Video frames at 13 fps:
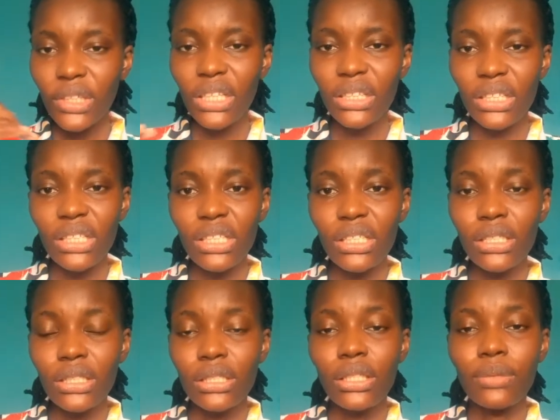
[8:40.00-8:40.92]

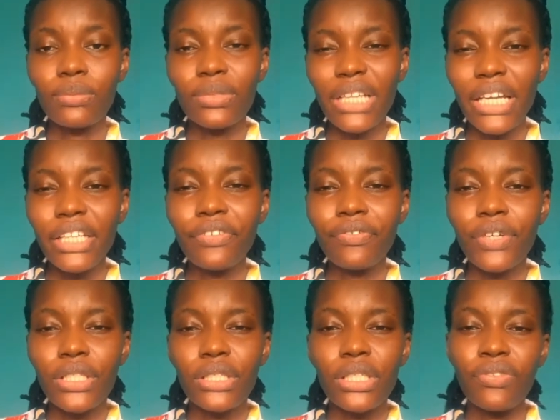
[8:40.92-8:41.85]
the um, side
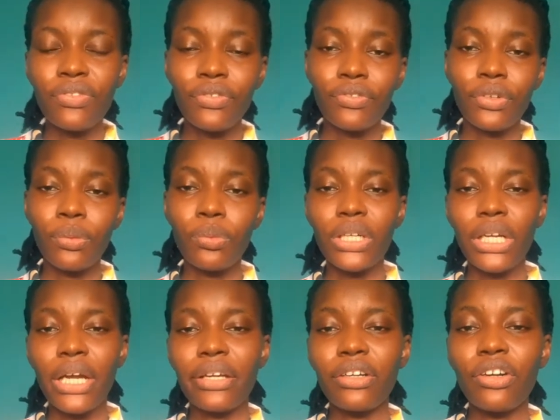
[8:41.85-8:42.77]
effects even from
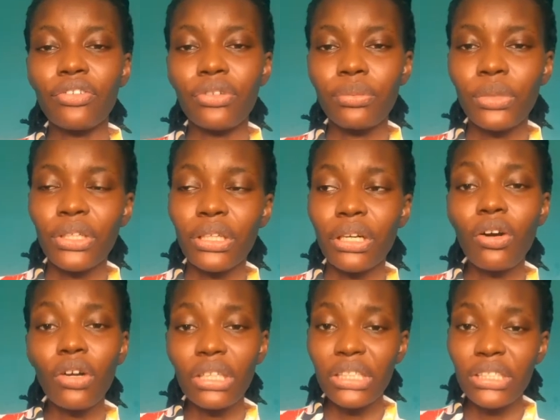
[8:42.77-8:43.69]
what i got from other
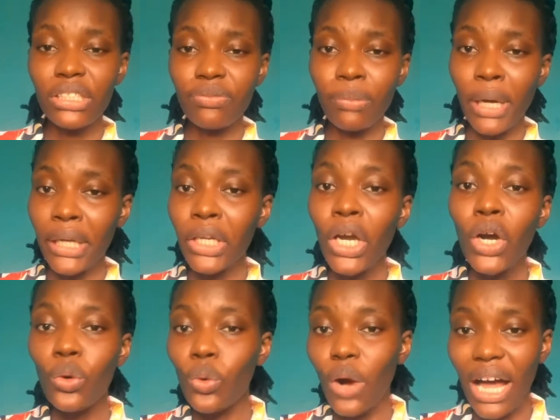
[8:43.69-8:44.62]
colleagues of mine
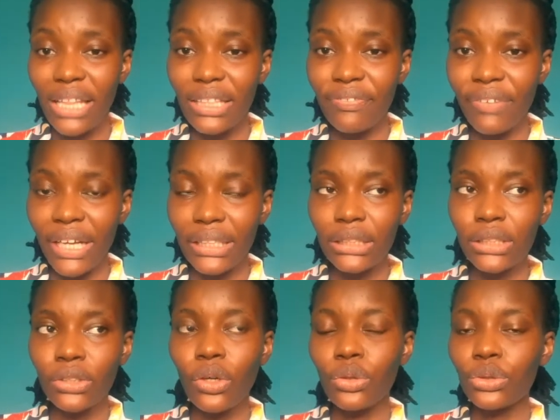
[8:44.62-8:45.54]
who had the
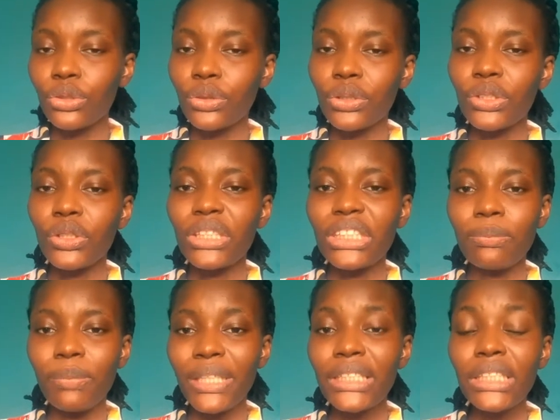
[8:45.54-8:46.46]
vaccine also so it's
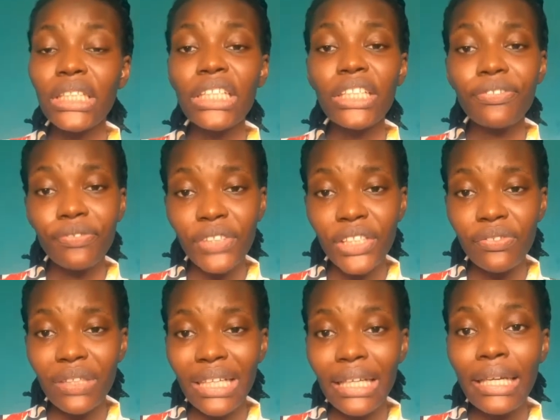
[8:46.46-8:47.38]
basically
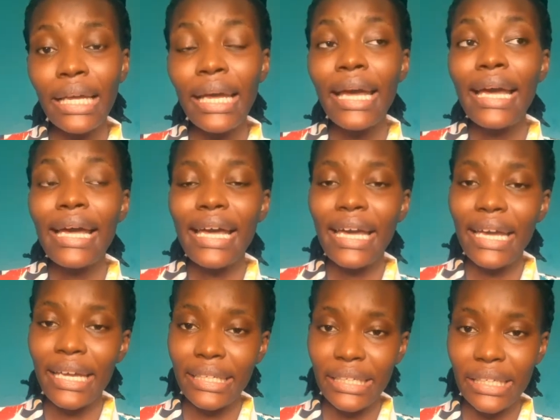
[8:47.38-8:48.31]
fever
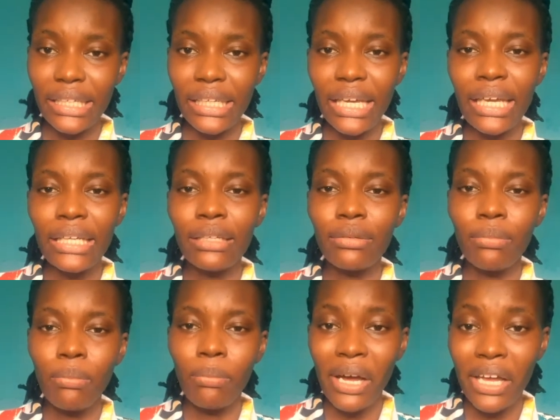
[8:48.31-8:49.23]
headache and
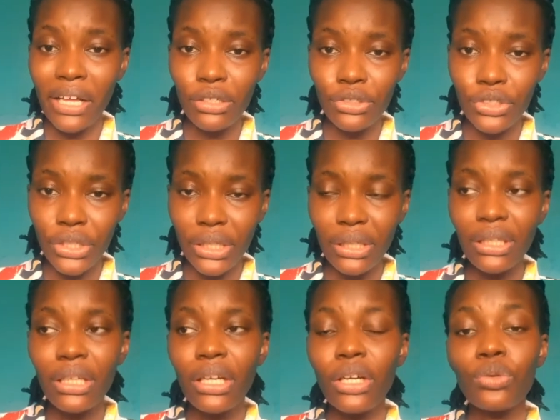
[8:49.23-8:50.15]
myalgia
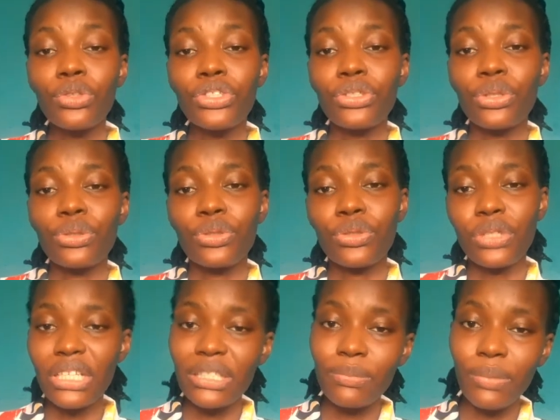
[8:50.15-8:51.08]
which is also
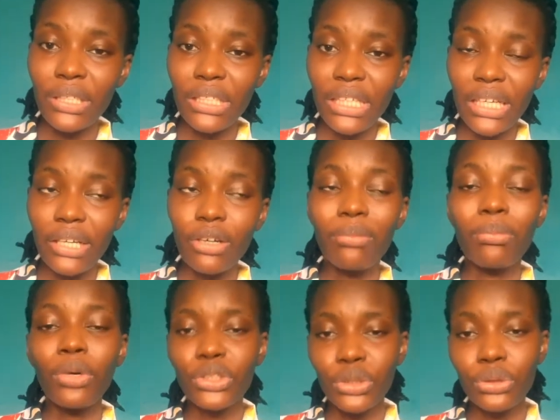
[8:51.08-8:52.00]
known as body ache or
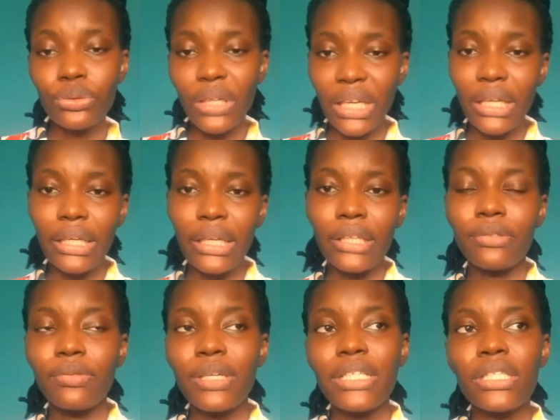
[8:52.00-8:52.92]
muscle ache
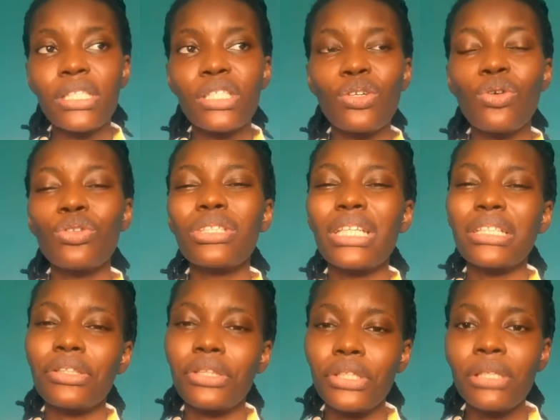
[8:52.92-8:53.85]
anyways so those are
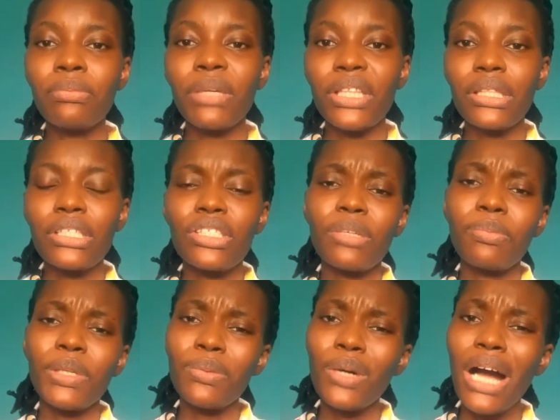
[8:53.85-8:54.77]
the three main things
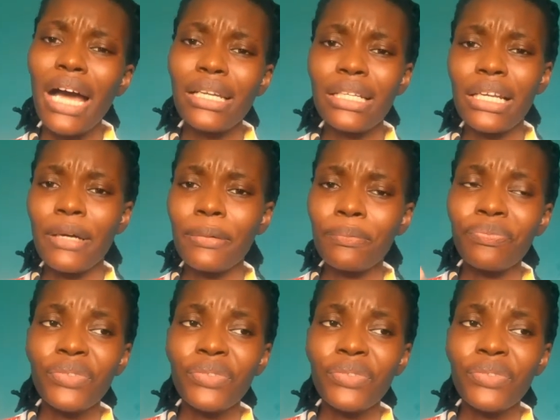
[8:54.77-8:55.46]
some people had like